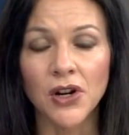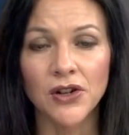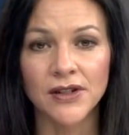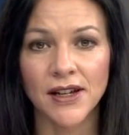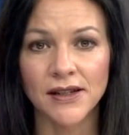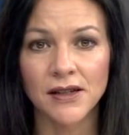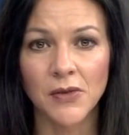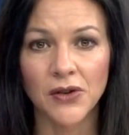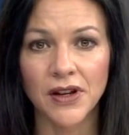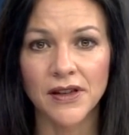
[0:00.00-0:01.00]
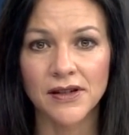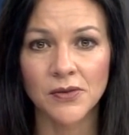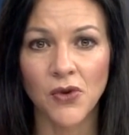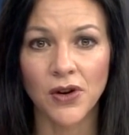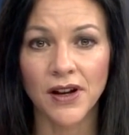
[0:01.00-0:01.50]
heard testimony this
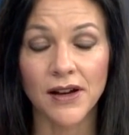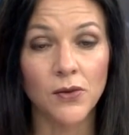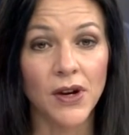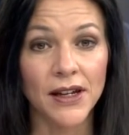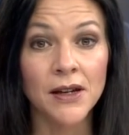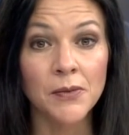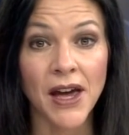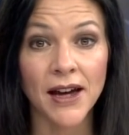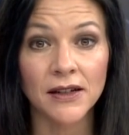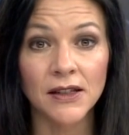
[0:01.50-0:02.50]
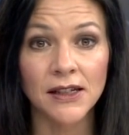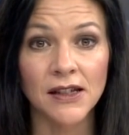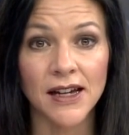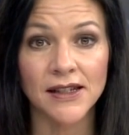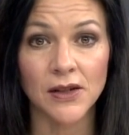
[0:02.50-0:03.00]
morning on what impact
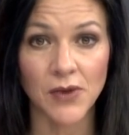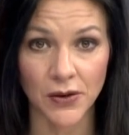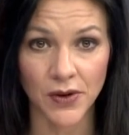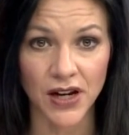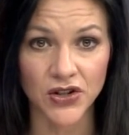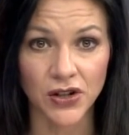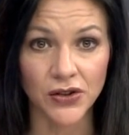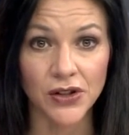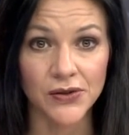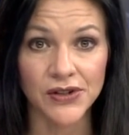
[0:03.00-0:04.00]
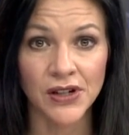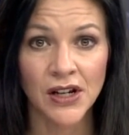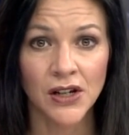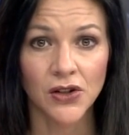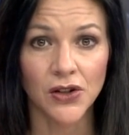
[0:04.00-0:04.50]
legalizing recreational use
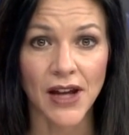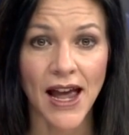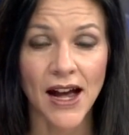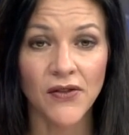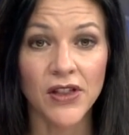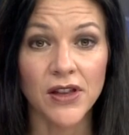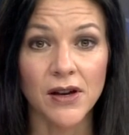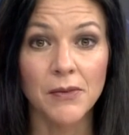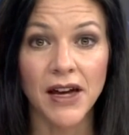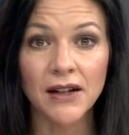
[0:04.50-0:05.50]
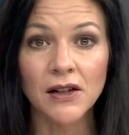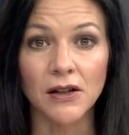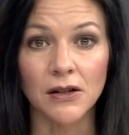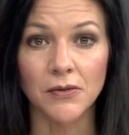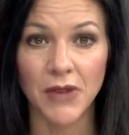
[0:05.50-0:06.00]
could have on the
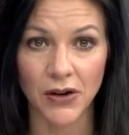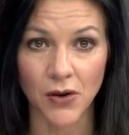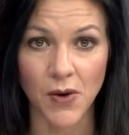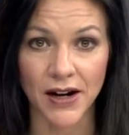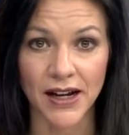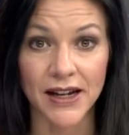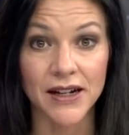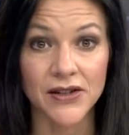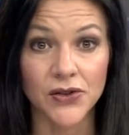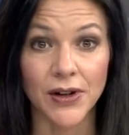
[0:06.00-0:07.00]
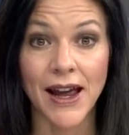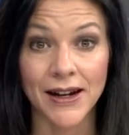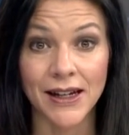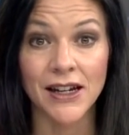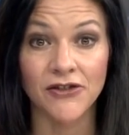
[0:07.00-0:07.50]
medical marijuana industry
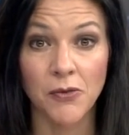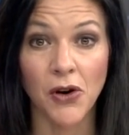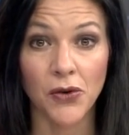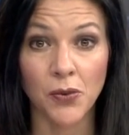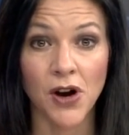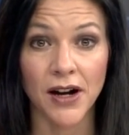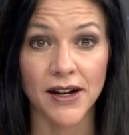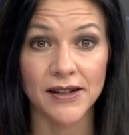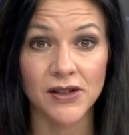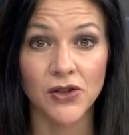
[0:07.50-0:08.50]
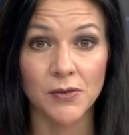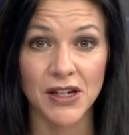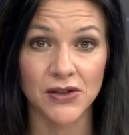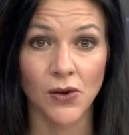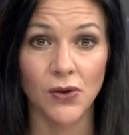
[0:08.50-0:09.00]
and if both products could be
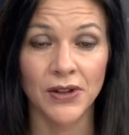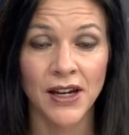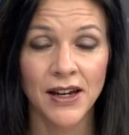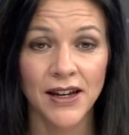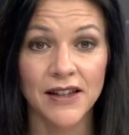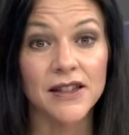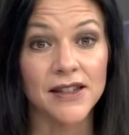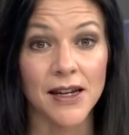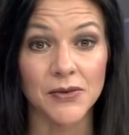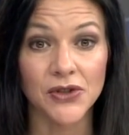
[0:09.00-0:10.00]
sold in the same